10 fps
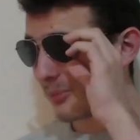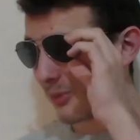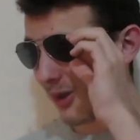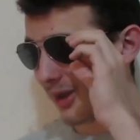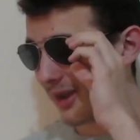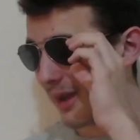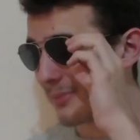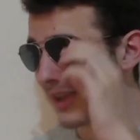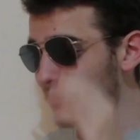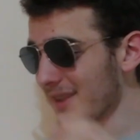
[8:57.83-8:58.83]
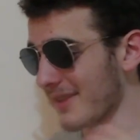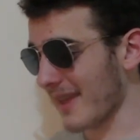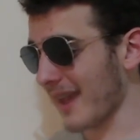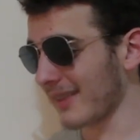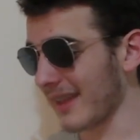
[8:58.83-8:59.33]
Bro, imagine
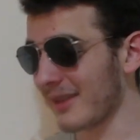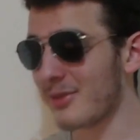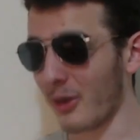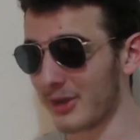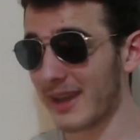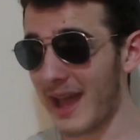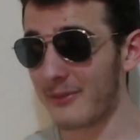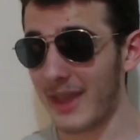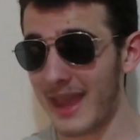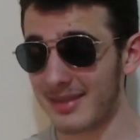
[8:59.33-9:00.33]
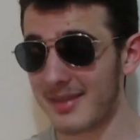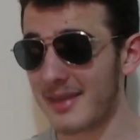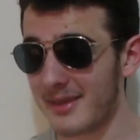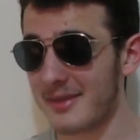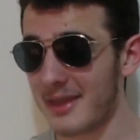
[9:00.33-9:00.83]
saying they don't have
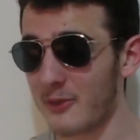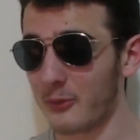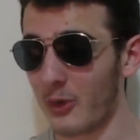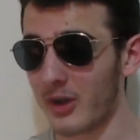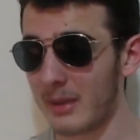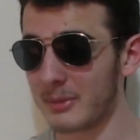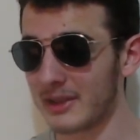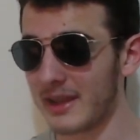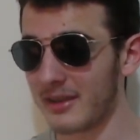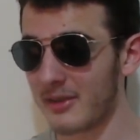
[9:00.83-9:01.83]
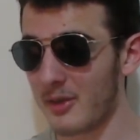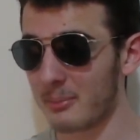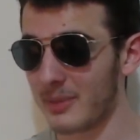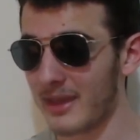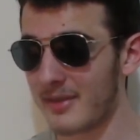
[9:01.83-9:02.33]
N64 emulators
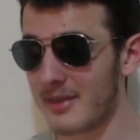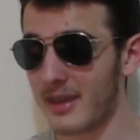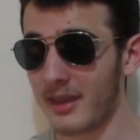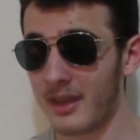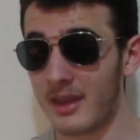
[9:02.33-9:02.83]
on PC.